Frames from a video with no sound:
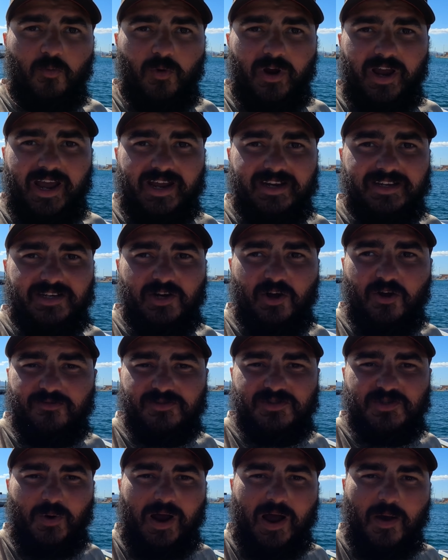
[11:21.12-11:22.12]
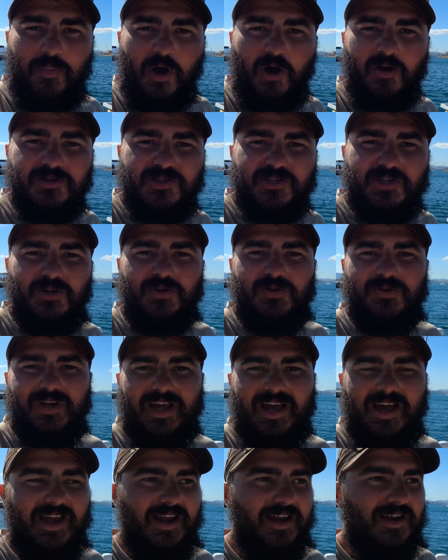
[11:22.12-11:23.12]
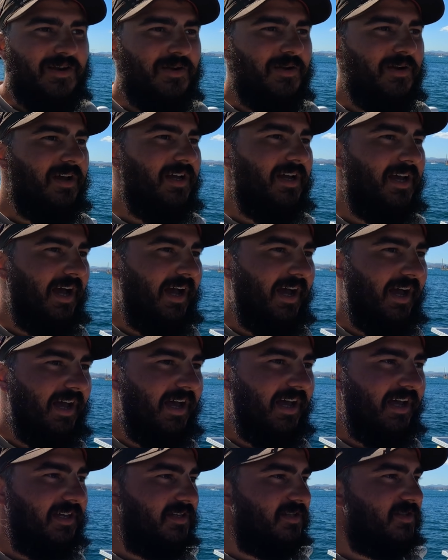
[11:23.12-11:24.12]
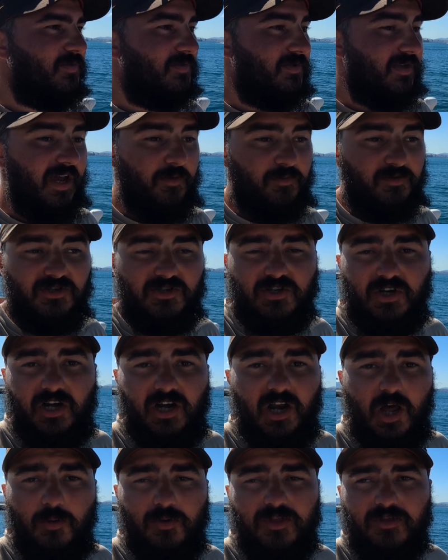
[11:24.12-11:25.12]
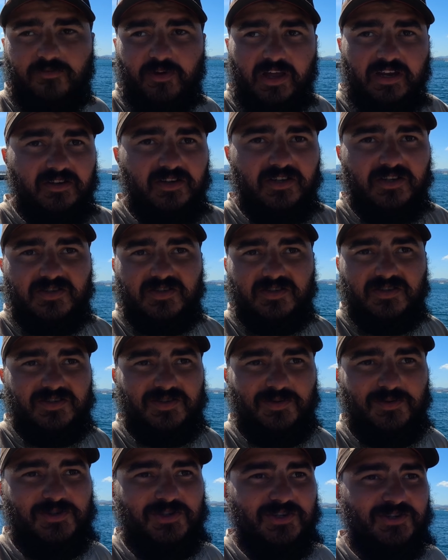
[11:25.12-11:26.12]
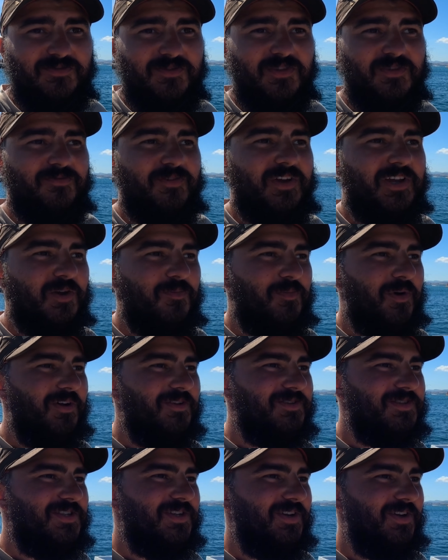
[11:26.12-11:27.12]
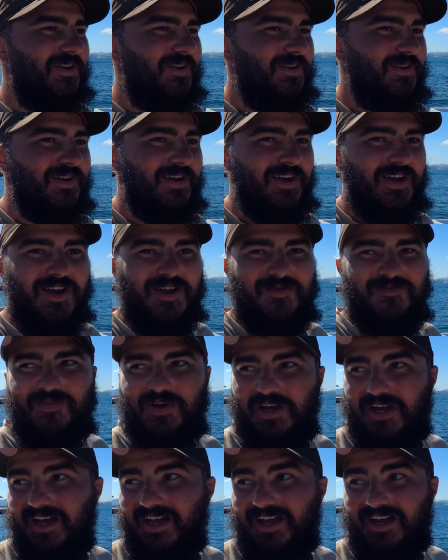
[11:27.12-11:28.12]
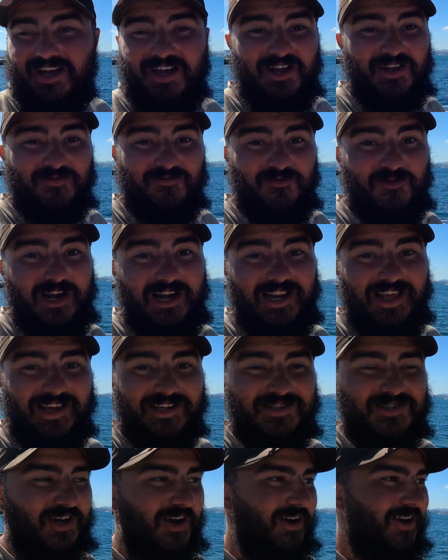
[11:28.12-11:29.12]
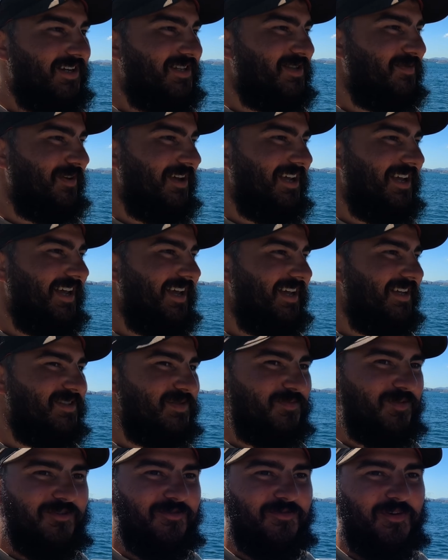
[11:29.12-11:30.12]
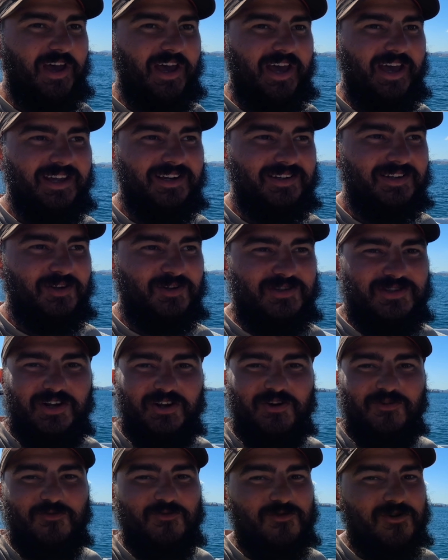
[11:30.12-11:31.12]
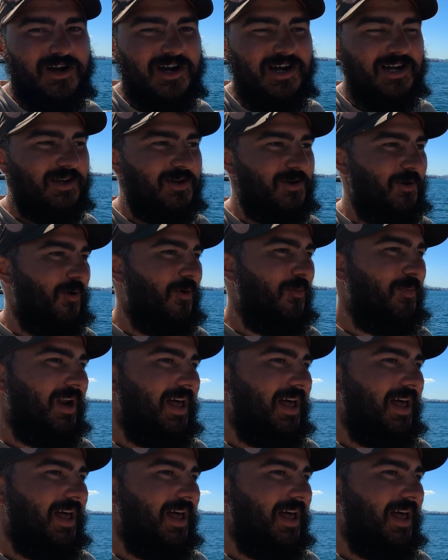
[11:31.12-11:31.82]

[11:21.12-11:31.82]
we're heading over to our pontoon now, and yeah, we're just going to lower the fenders to adjust for the finger pontoon. But really excited to be here, to be fair. Looks like a really cool